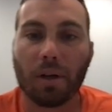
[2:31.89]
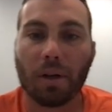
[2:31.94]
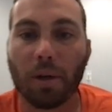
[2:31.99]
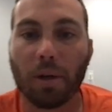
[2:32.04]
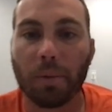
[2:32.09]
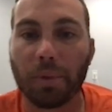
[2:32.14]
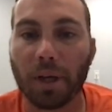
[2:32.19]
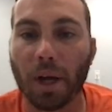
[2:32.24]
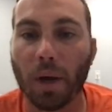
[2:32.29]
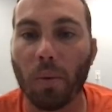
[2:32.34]

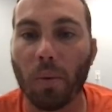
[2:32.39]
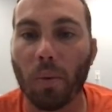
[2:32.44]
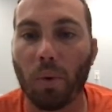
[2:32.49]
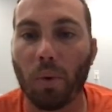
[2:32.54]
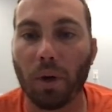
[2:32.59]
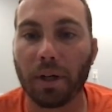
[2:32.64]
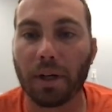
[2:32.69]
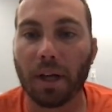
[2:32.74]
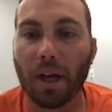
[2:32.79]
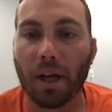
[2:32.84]
You got
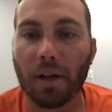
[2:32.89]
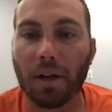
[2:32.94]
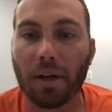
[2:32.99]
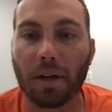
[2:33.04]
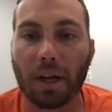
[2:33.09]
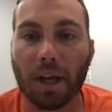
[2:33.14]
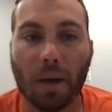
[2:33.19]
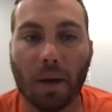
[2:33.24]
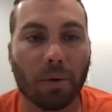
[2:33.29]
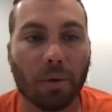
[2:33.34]
one guy
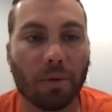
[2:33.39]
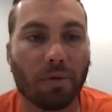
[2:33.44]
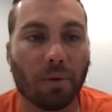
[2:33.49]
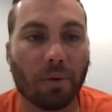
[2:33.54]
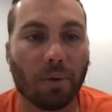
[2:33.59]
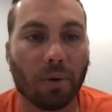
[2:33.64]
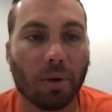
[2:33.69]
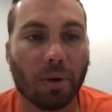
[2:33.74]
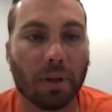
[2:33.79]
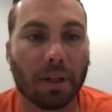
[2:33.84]
unaccounted
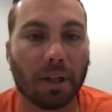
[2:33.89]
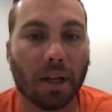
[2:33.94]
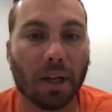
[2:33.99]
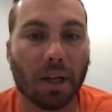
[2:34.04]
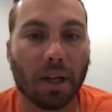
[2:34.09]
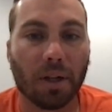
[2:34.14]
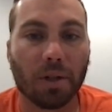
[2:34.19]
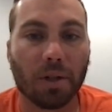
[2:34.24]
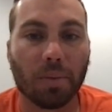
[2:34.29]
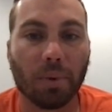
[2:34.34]
for on the
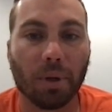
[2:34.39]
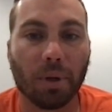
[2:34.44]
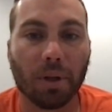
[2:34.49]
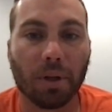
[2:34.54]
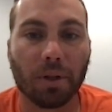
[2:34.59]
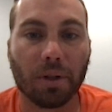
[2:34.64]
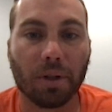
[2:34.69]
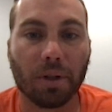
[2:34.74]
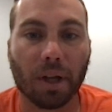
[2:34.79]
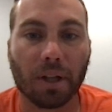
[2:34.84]
edge, but
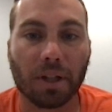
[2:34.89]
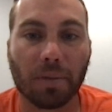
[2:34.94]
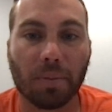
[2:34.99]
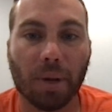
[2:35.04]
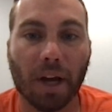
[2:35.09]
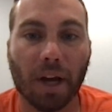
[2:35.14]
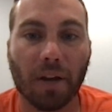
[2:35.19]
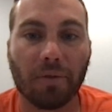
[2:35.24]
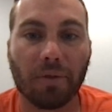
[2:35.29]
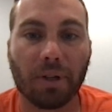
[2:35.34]
you got
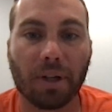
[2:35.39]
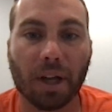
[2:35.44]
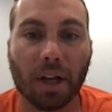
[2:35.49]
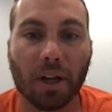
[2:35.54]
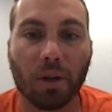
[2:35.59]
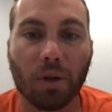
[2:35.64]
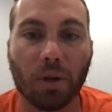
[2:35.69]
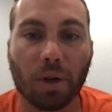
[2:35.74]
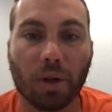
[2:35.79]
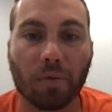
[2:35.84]
Spivey kind
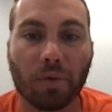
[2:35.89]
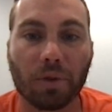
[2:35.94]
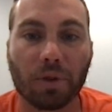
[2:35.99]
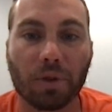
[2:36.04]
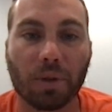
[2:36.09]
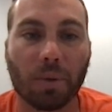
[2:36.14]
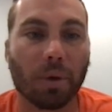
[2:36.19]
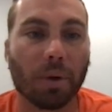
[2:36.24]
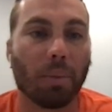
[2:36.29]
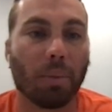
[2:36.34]
of looking for
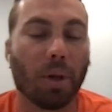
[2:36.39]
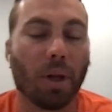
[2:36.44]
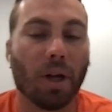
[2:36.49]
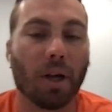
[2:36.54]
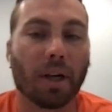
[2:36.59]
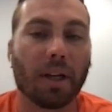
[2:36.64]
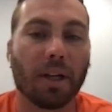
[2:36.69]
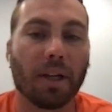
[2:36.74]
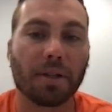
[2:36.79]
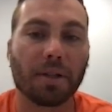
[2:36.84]
someone to
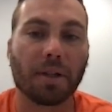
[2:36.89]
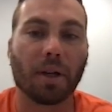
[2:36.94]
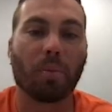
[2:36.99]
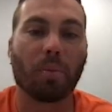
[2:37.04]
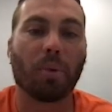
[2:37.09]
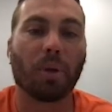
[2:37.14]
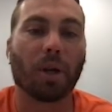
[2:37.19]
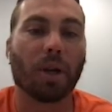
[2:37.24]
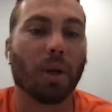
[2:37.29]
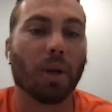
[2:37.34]
block. He's going to
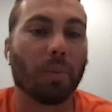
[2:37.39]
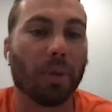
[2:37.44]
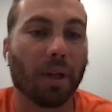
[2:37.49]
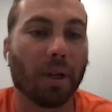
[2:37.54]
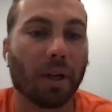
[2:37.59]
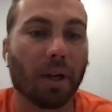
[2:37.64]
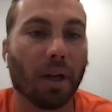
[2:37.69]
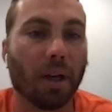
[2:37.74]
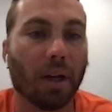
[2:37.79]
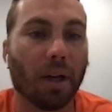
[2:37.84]
pick up
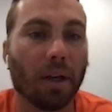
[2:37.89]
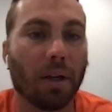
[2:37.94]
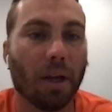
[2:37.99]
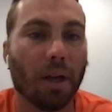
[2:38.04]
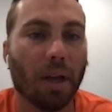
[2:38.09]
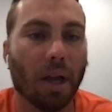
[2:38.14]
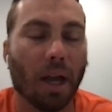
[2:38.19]
that guy.